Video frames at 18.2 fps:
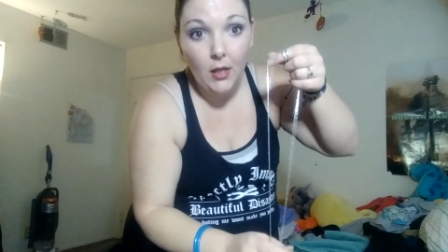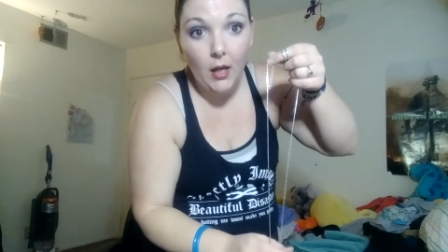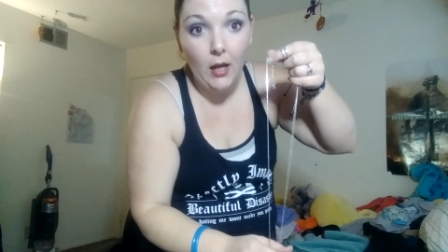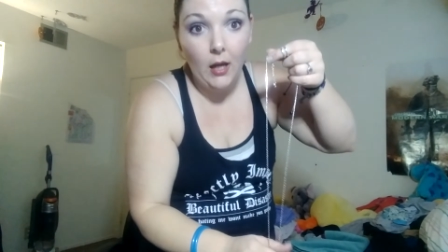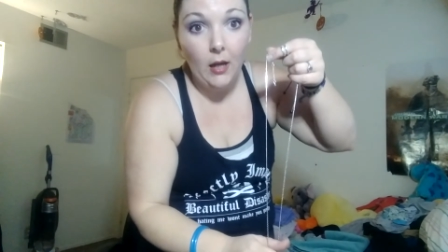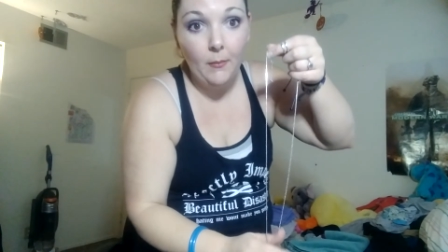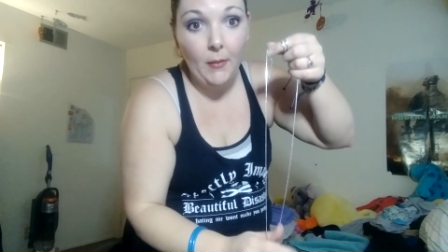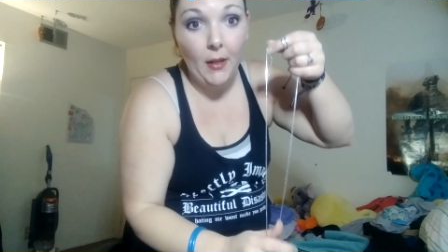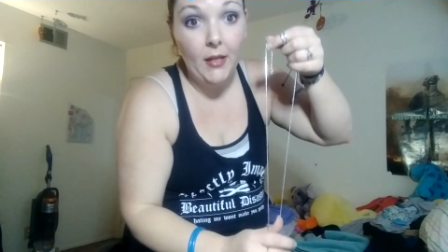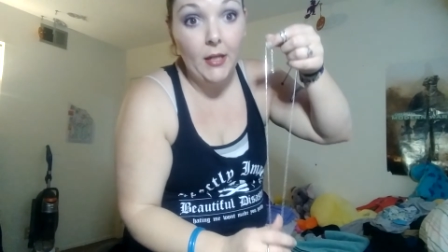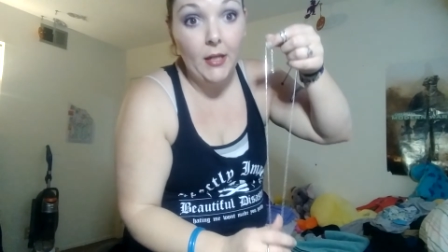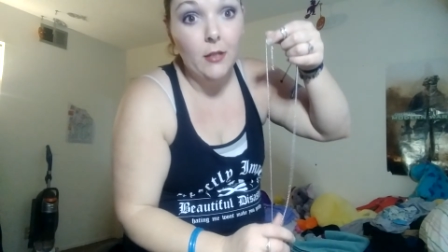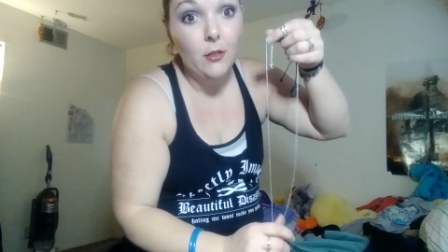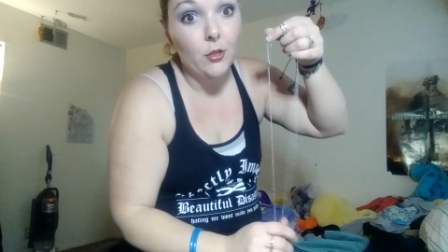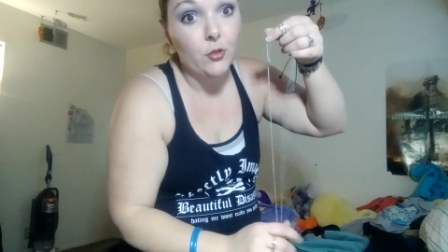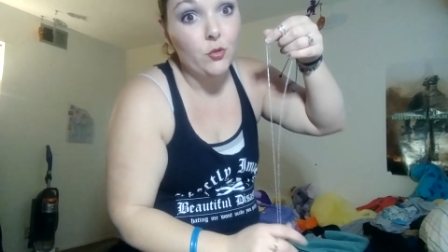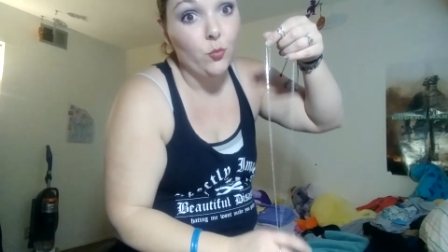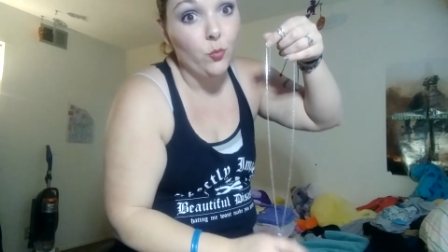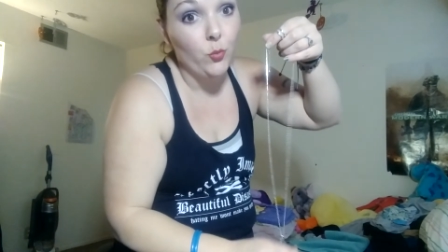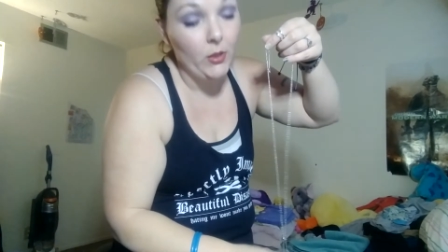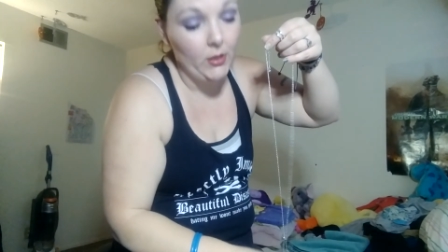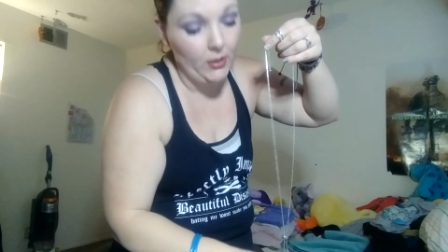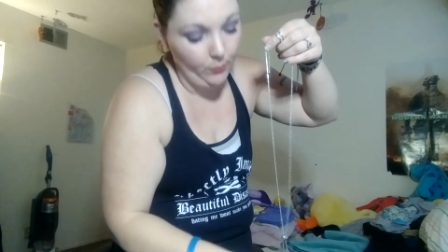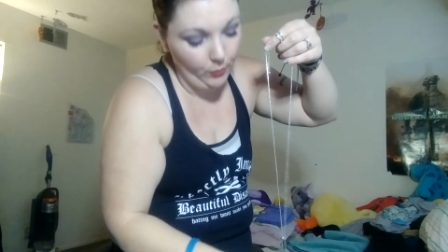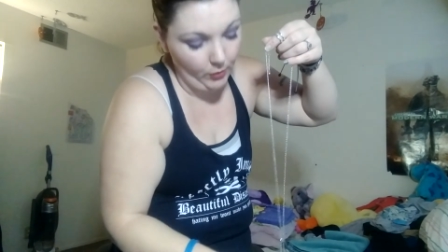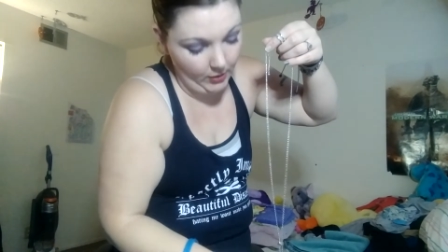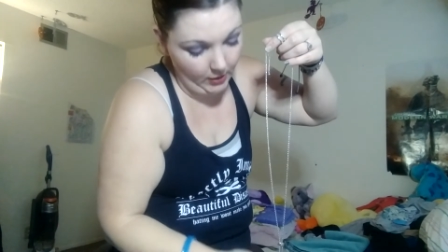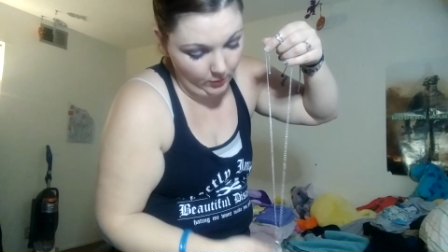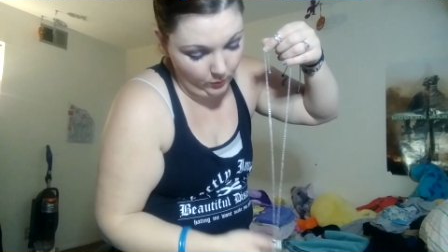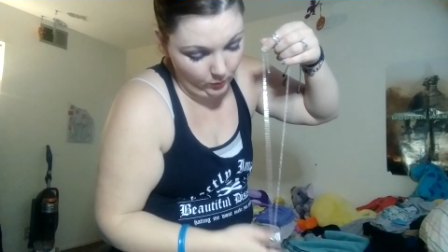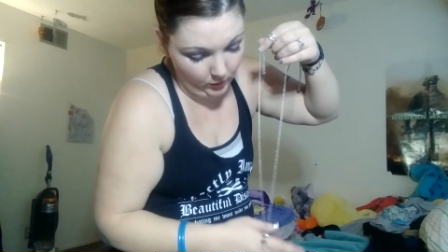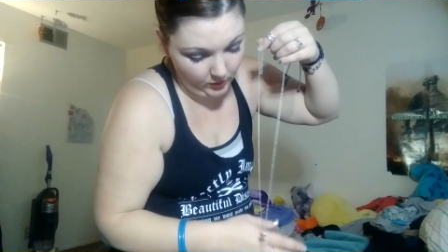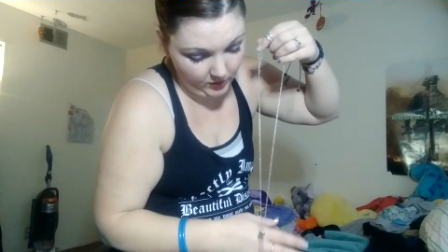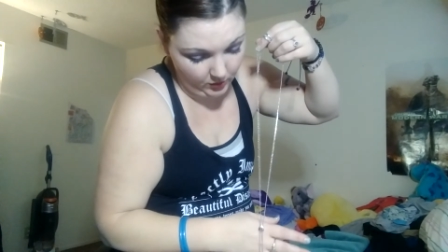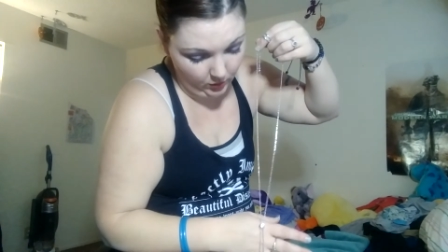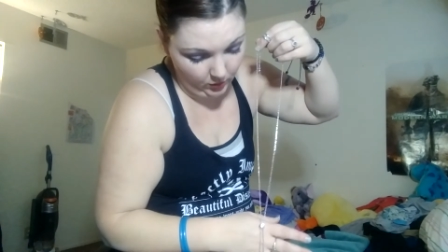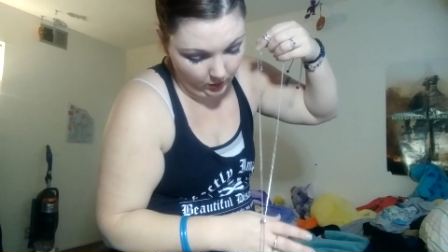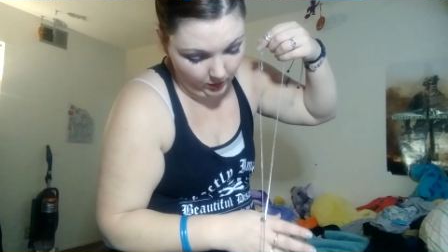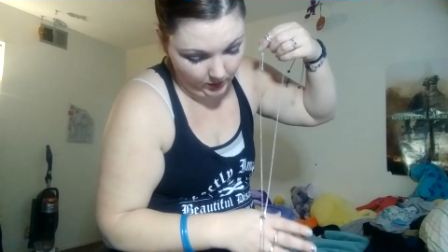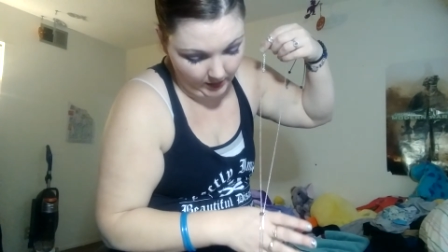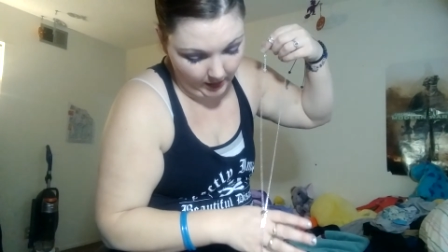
um, and it looked really pretty in rose gold.